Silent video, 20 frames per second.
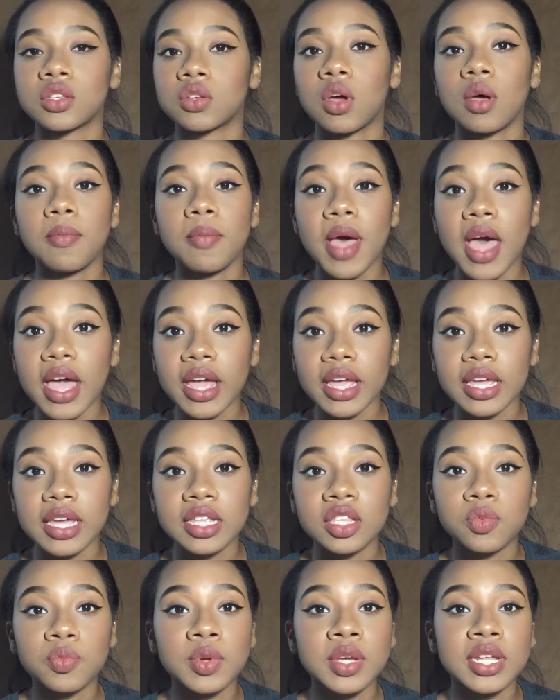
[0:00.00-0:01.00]
So I'm back.
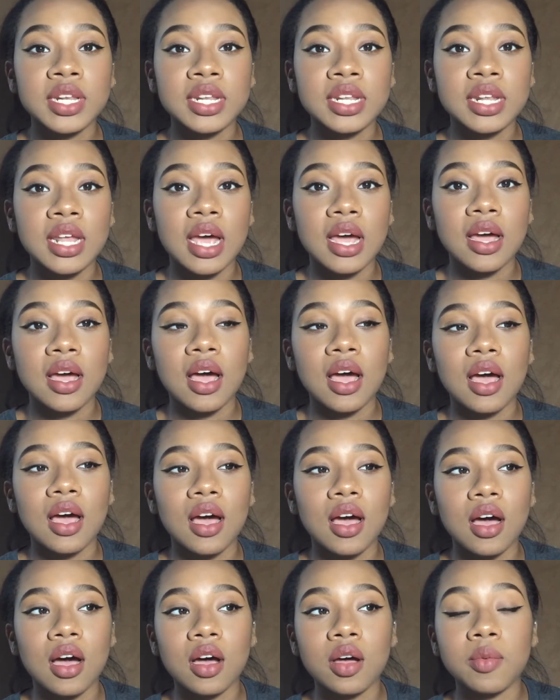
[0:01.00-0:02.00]
It's been
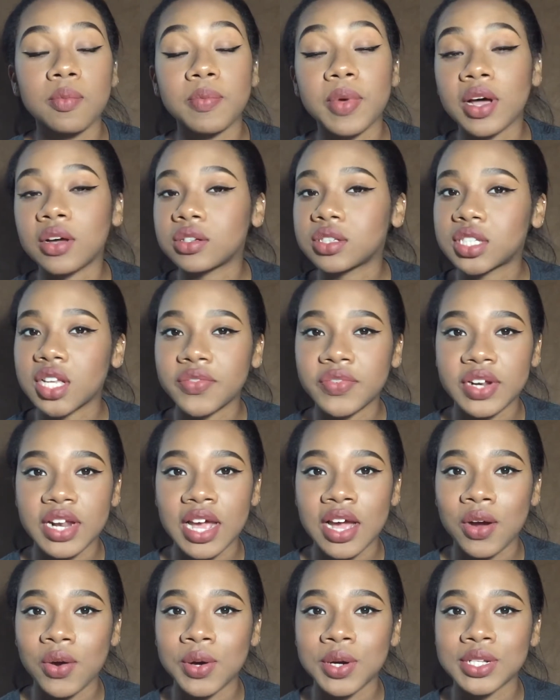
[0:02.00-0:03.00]
about 7
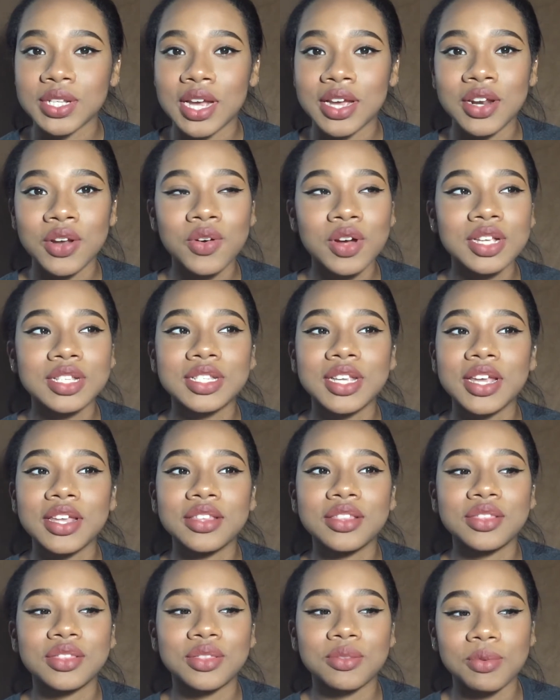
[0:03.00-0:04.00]
hours. I know I
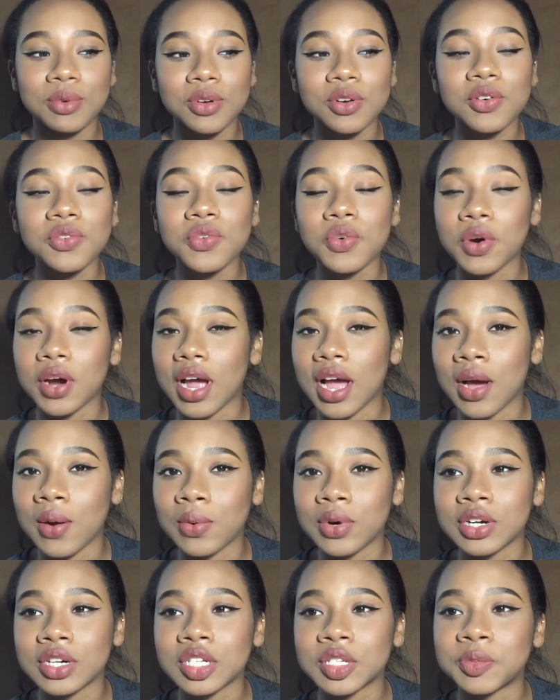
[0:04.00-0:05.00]
said 3 or 4
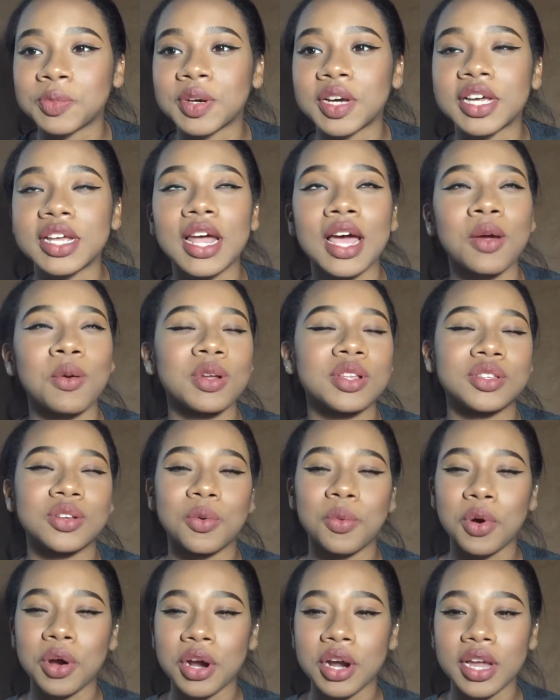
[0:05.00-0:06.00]
hours, but I went to
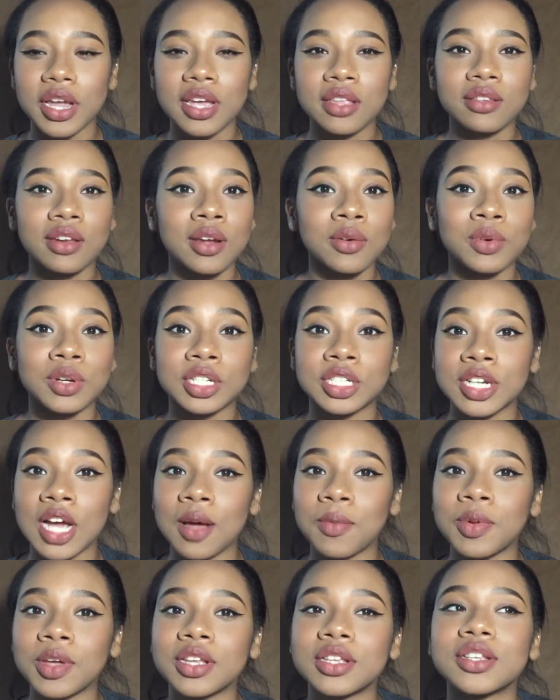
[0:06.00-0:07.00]
work and then I went
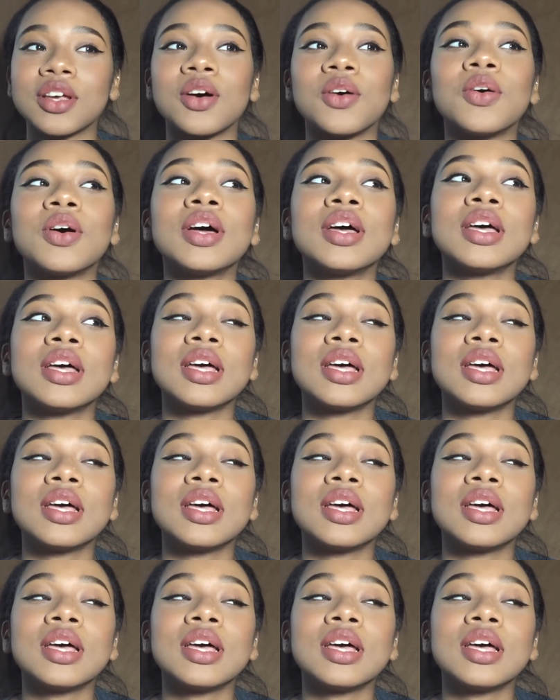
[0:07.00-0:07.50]
shopping, so